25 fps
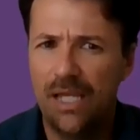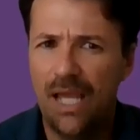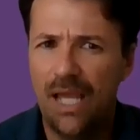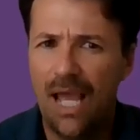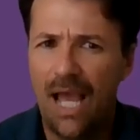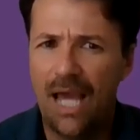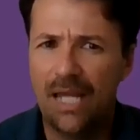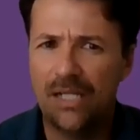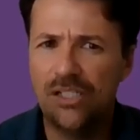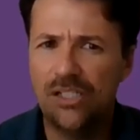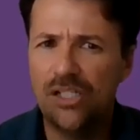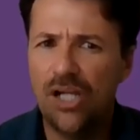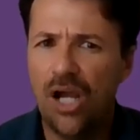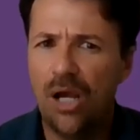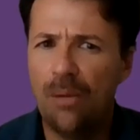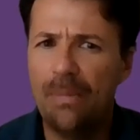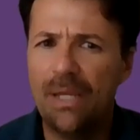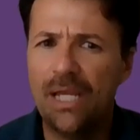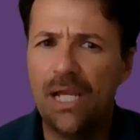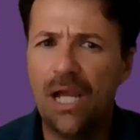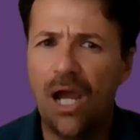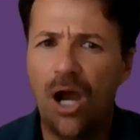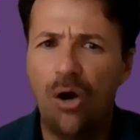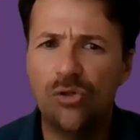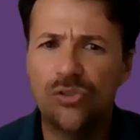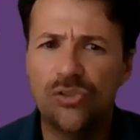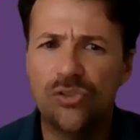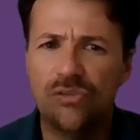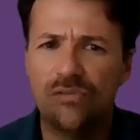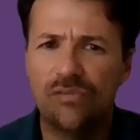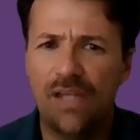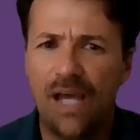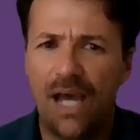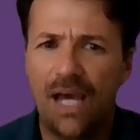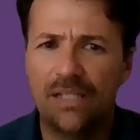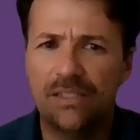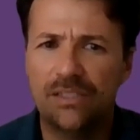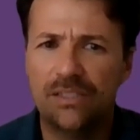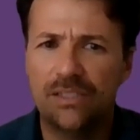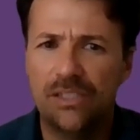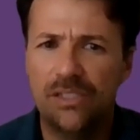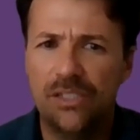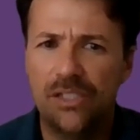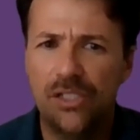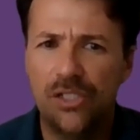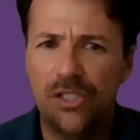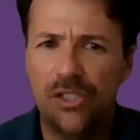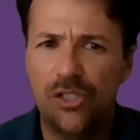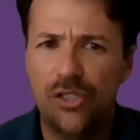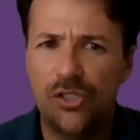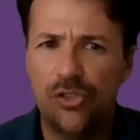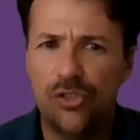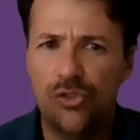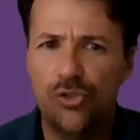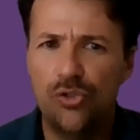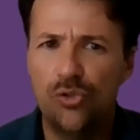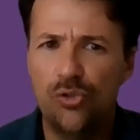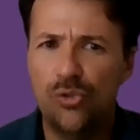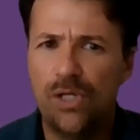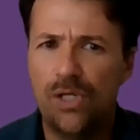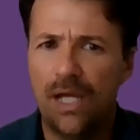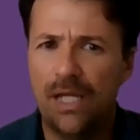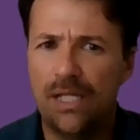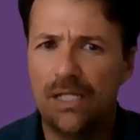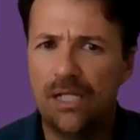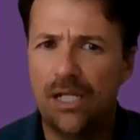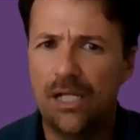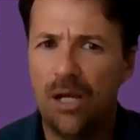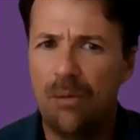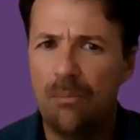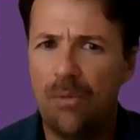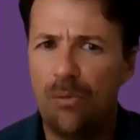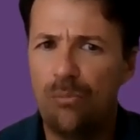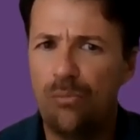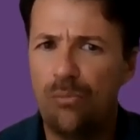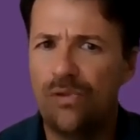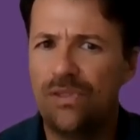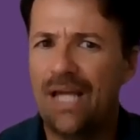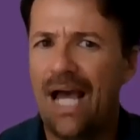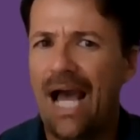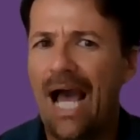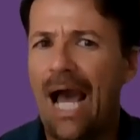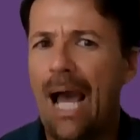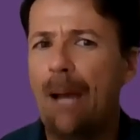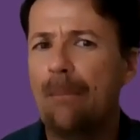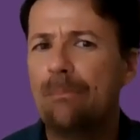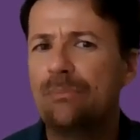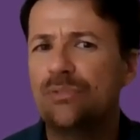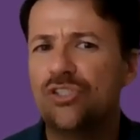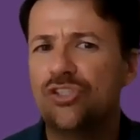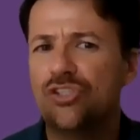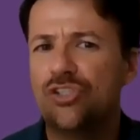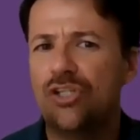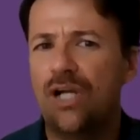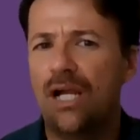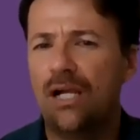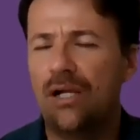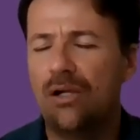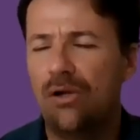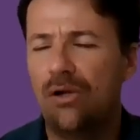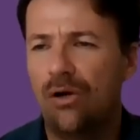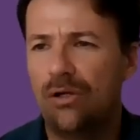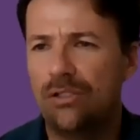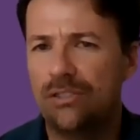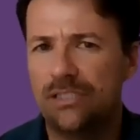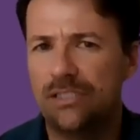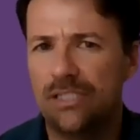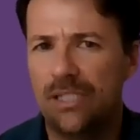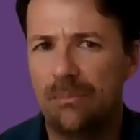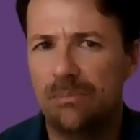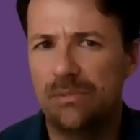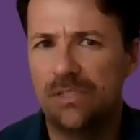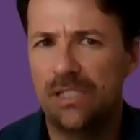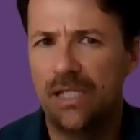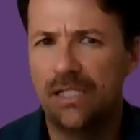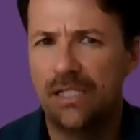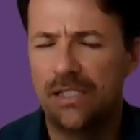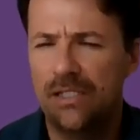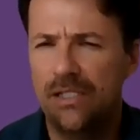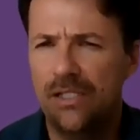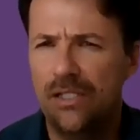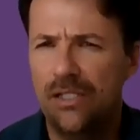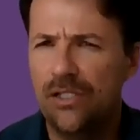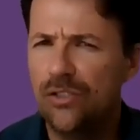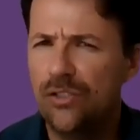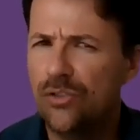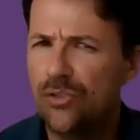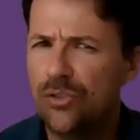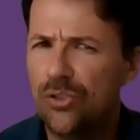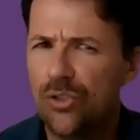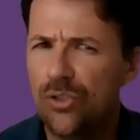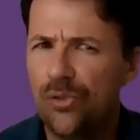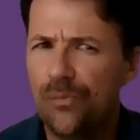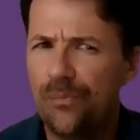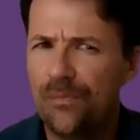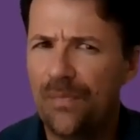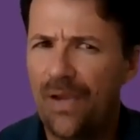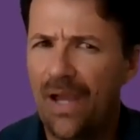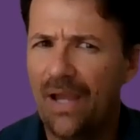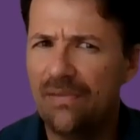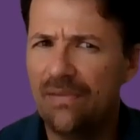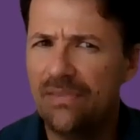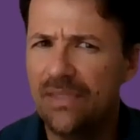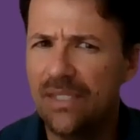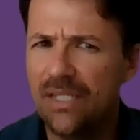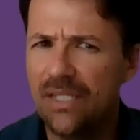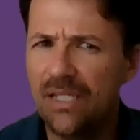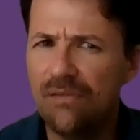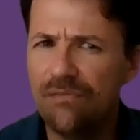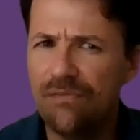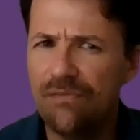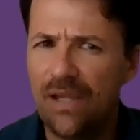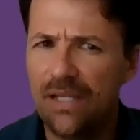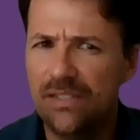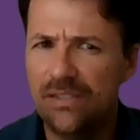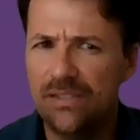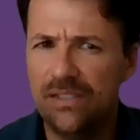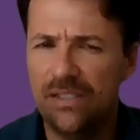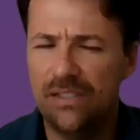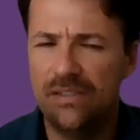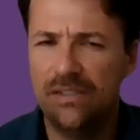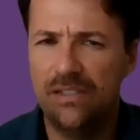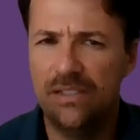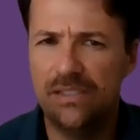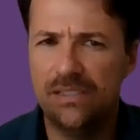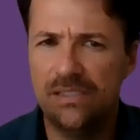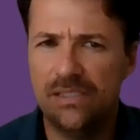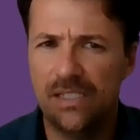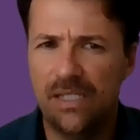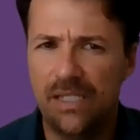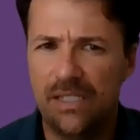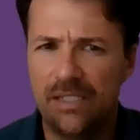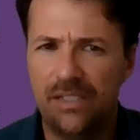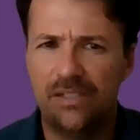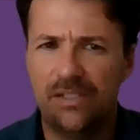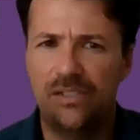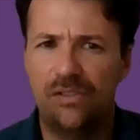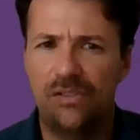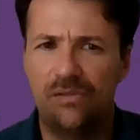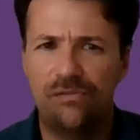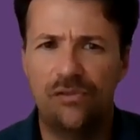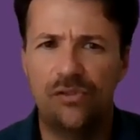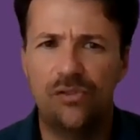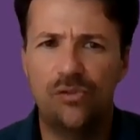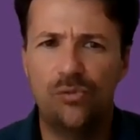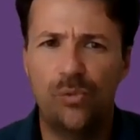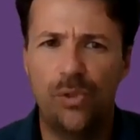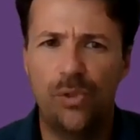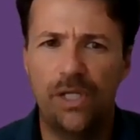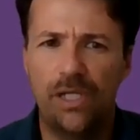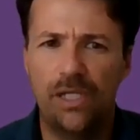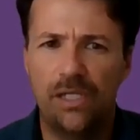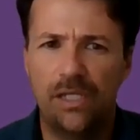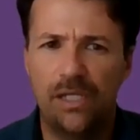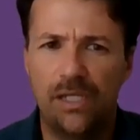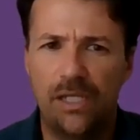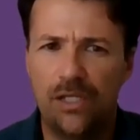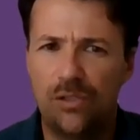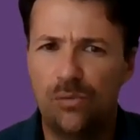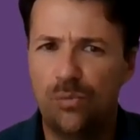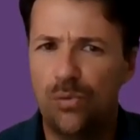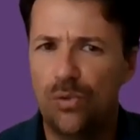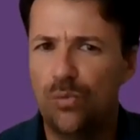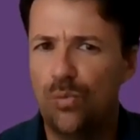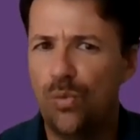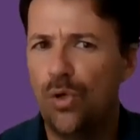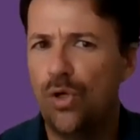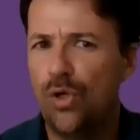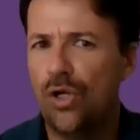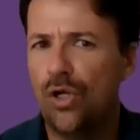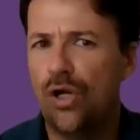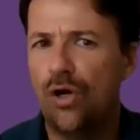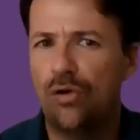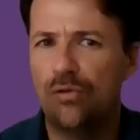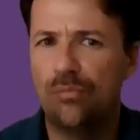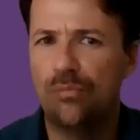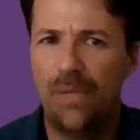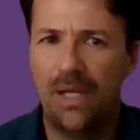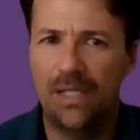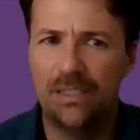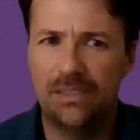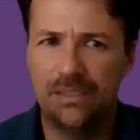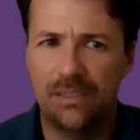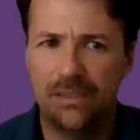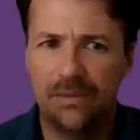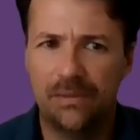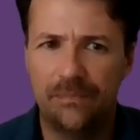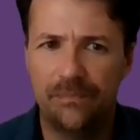And coming out of that, you can come up with abstract concepts like, you know, I think if I did this in a different way, it would work out better.